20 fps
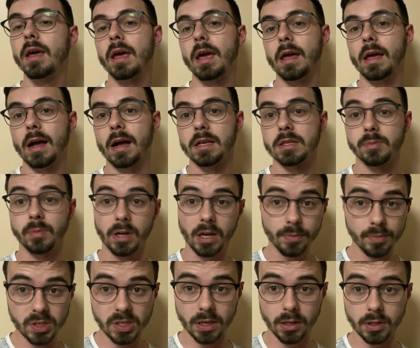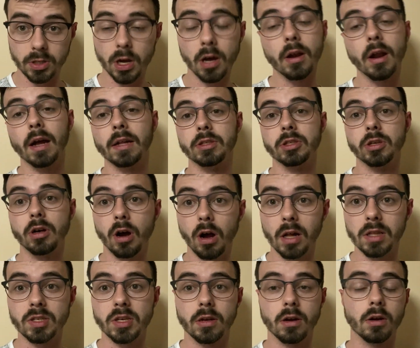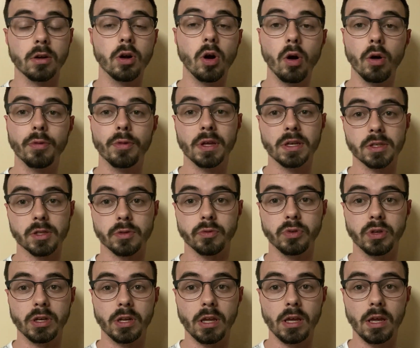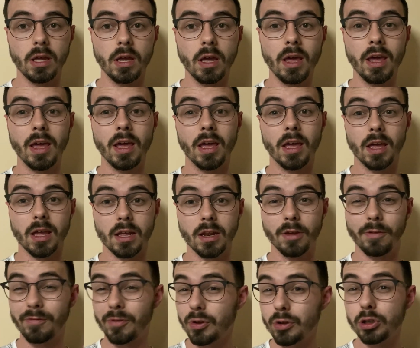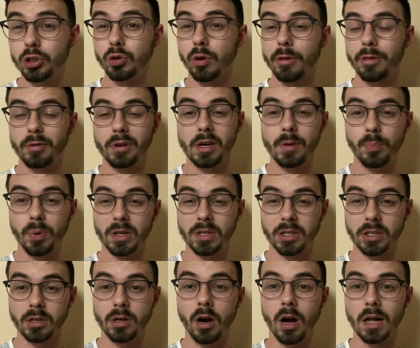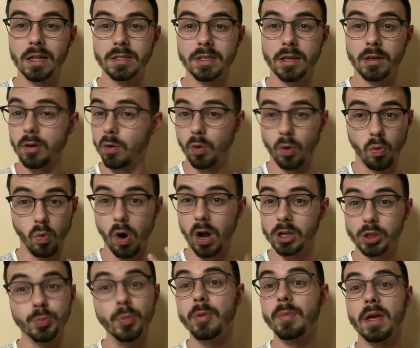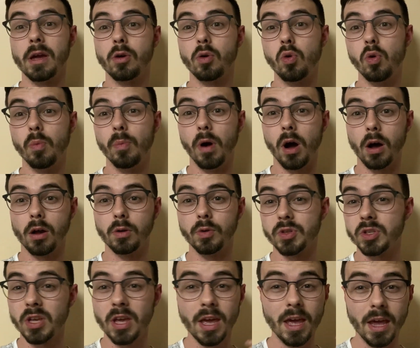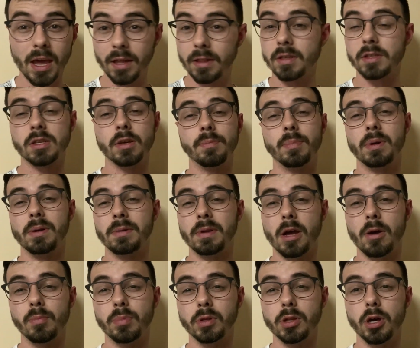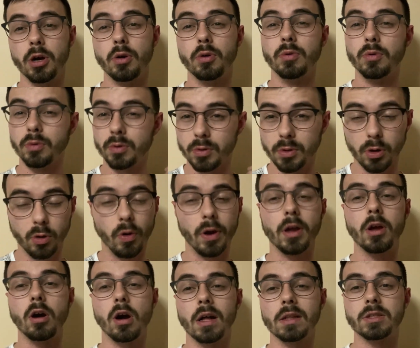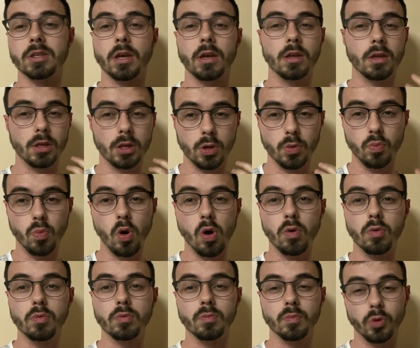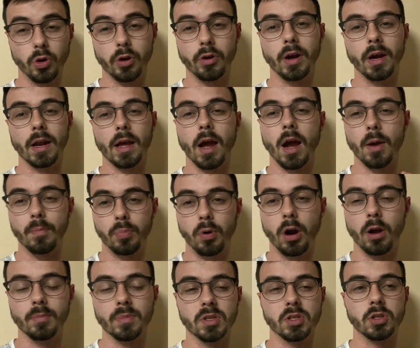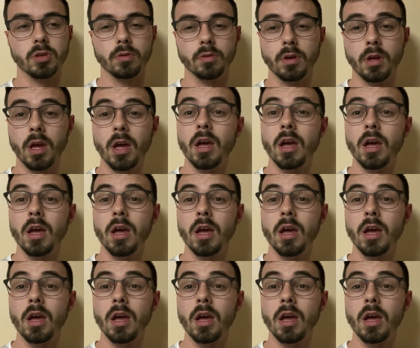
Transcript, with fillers: Hey guys, my name is Anton. I do content on all things 3D, and if you enjoy 3D printing content or watch me make cool models, hit the sub button down below. Great content, you won't regret it, I promise you.